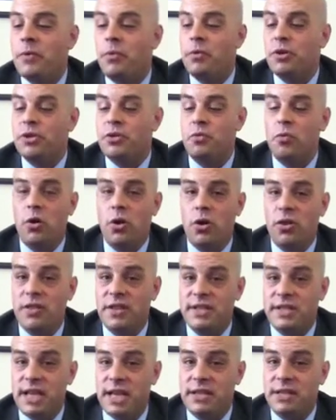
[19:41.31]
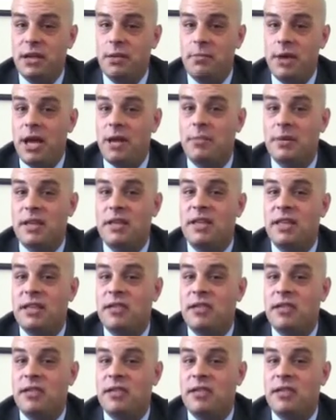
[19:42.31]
which were the 10 Commandments.